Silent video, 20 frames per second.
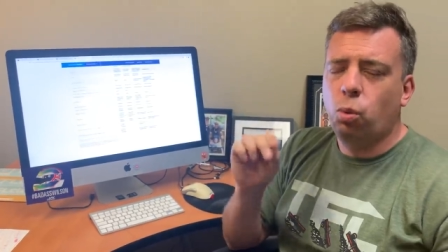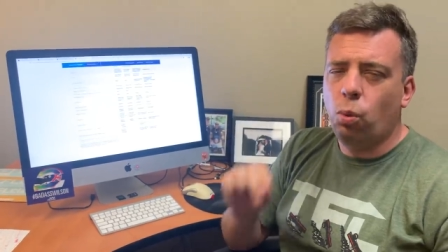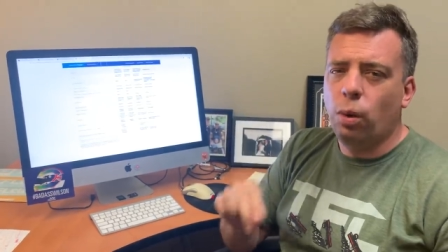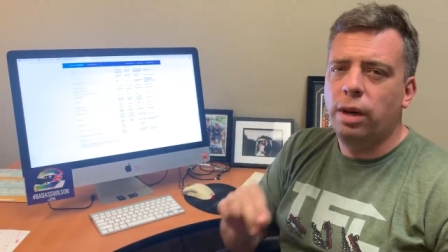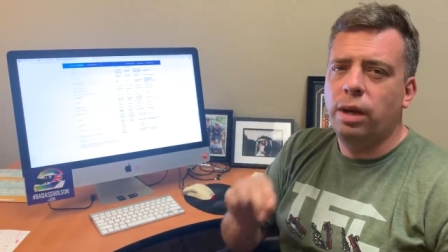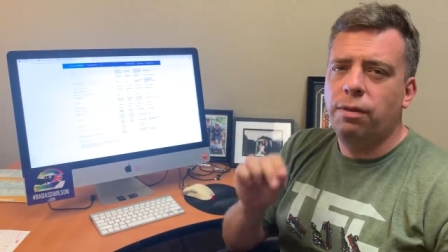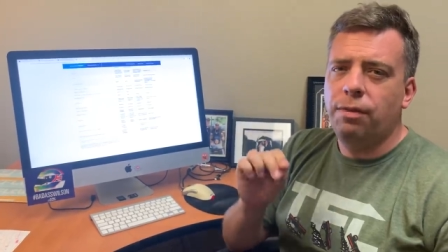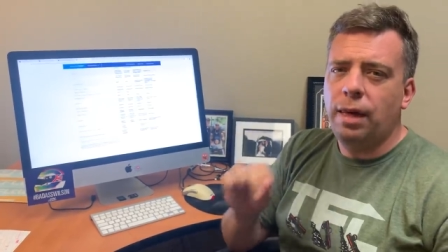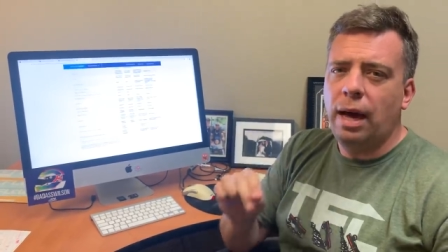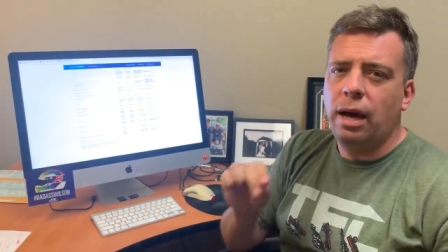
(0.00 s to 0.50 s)

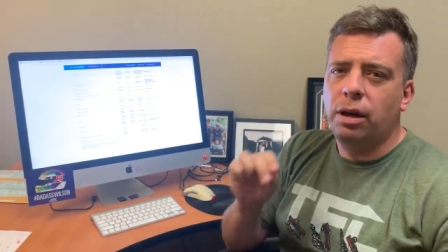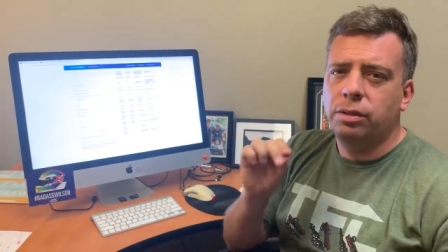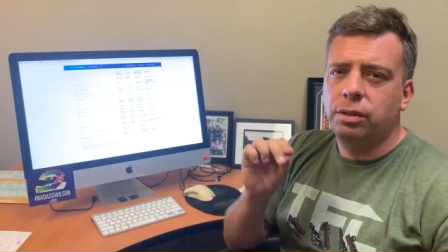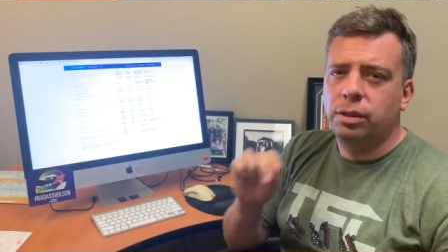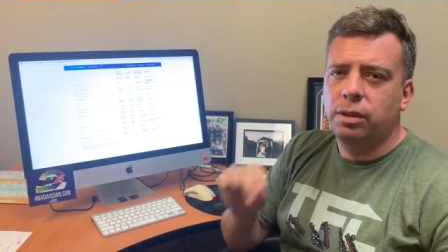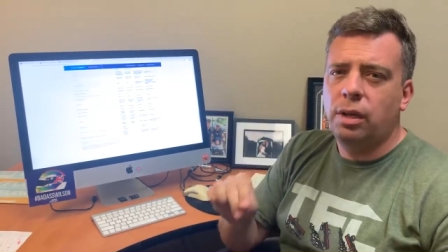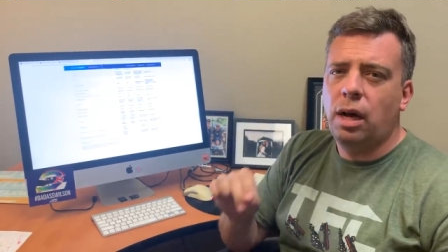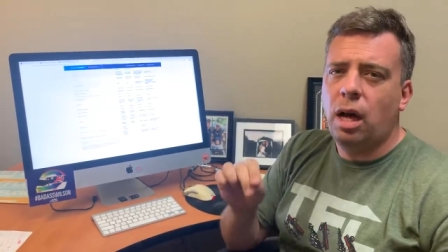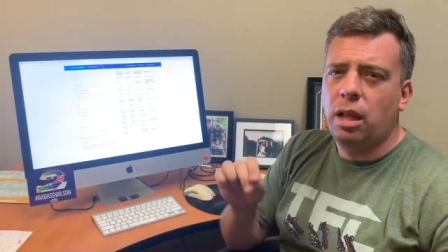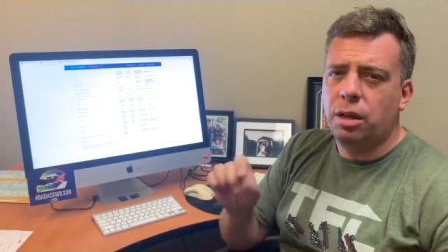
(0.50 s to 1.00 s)

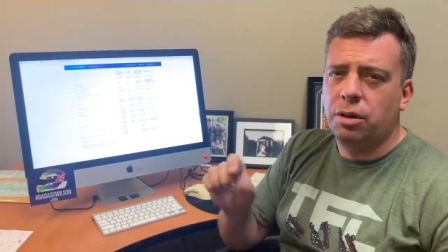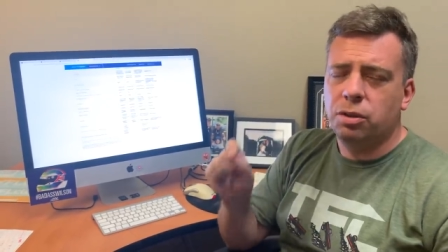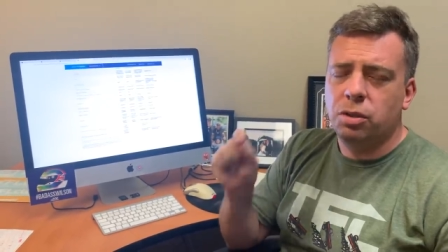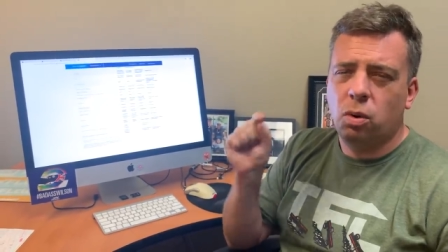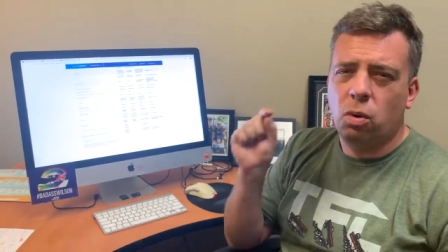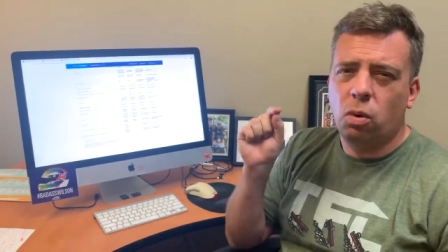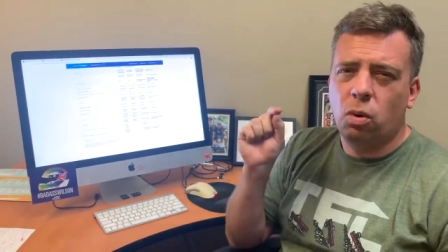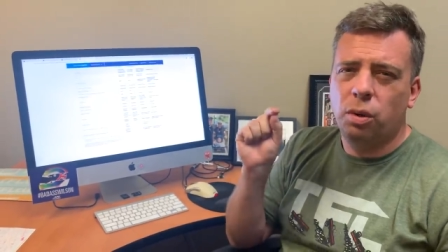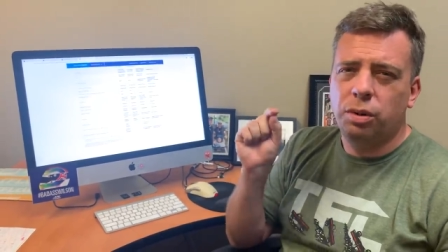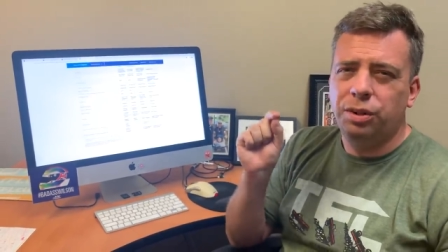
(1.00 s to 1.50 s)
$20,000
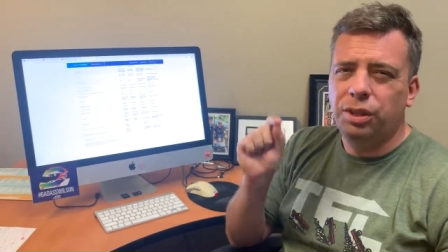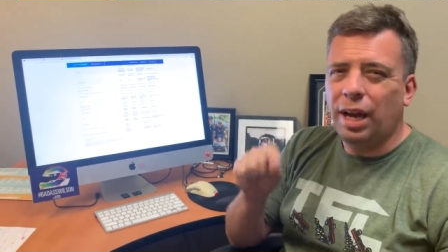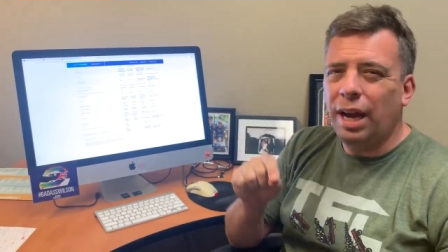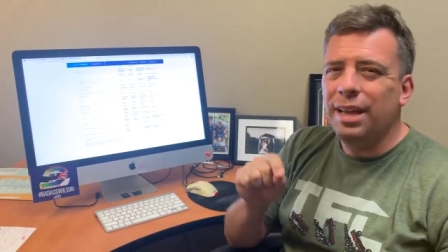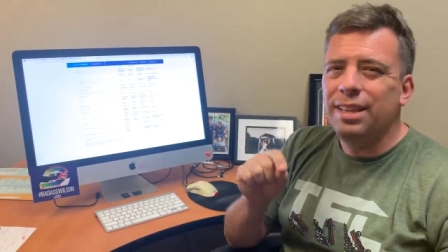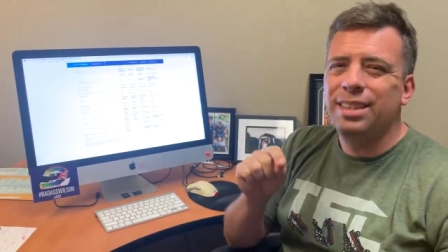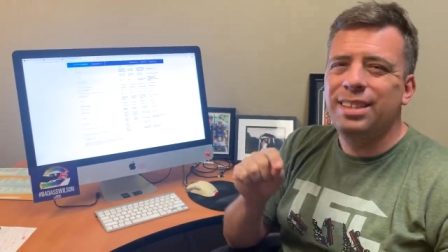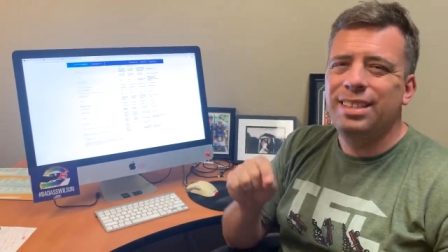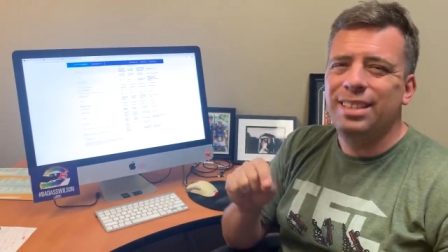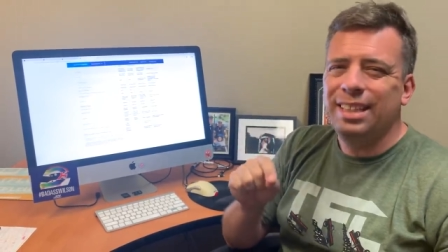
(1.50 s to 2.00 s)
or
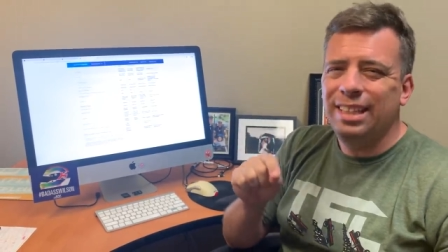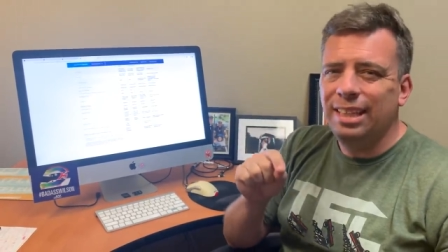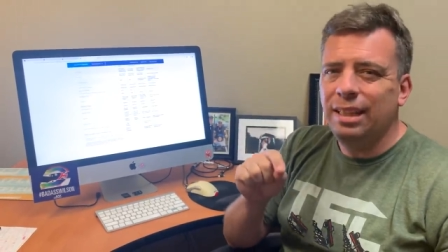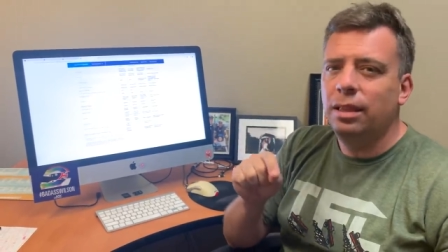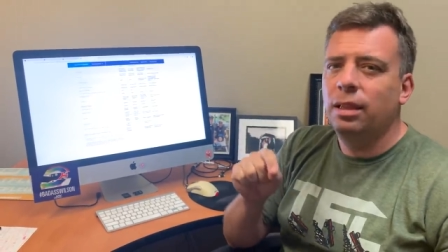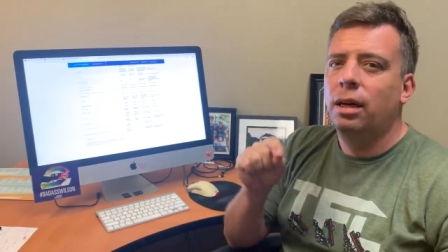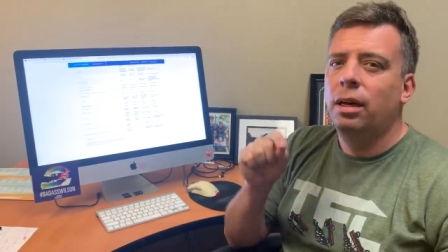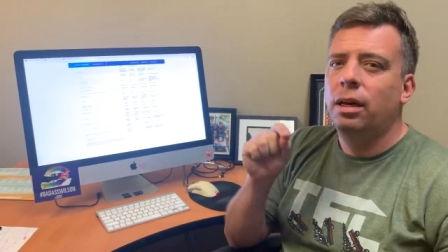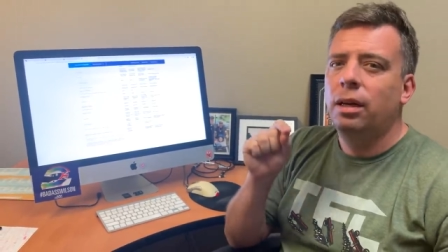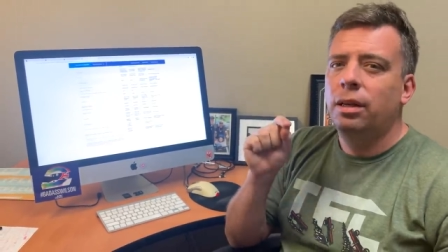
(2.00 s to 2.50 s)

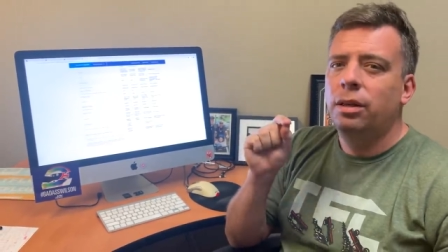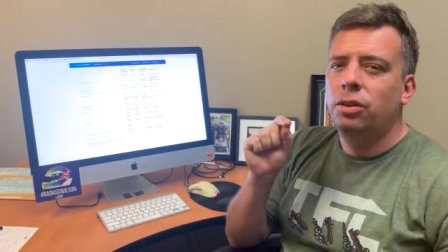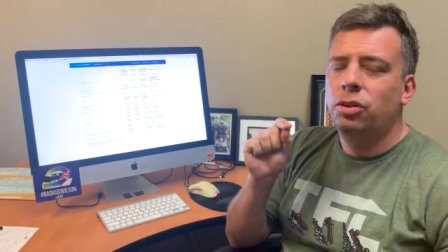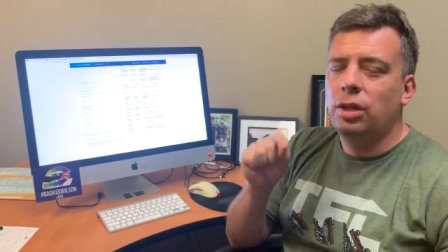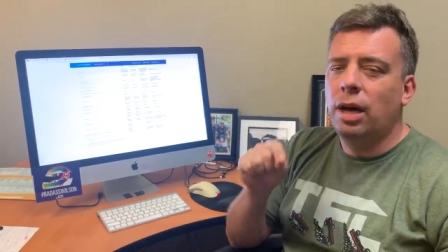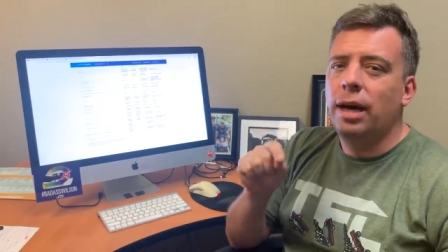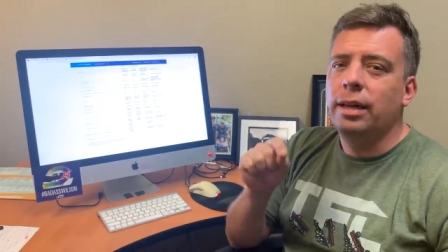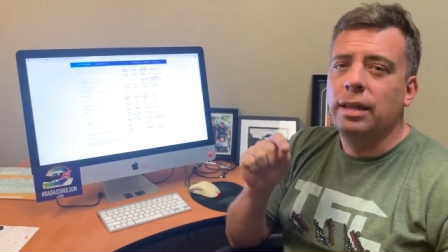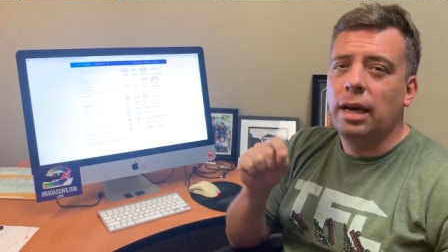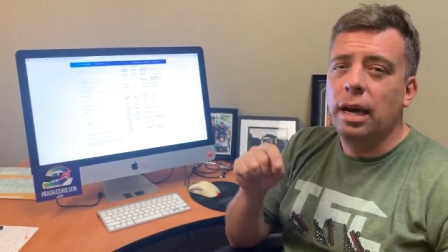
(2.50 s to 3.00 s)

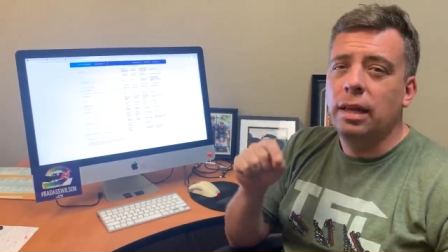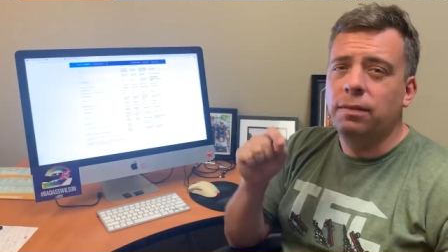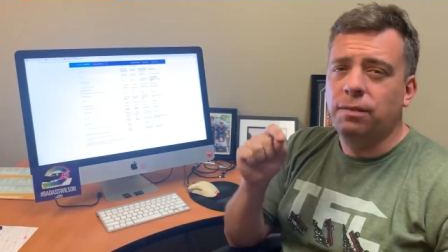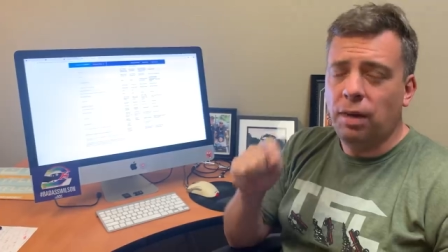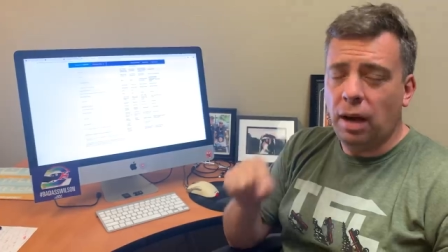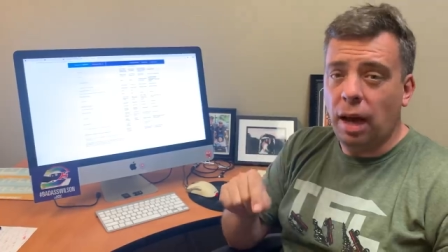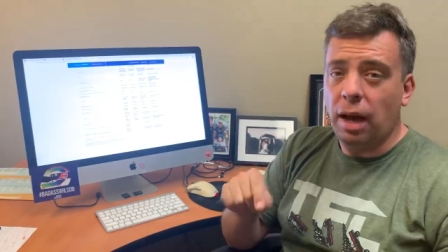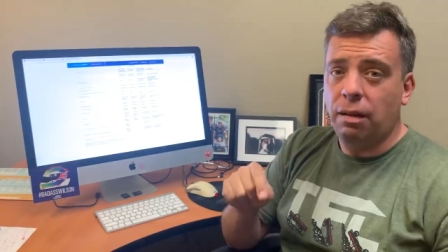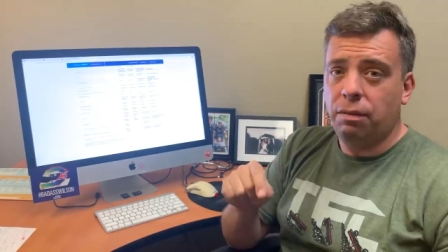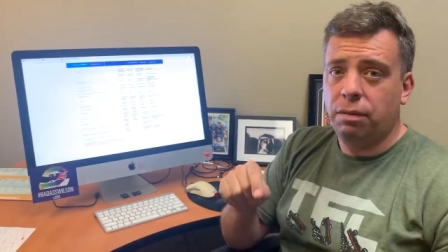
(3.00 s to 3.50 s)
19995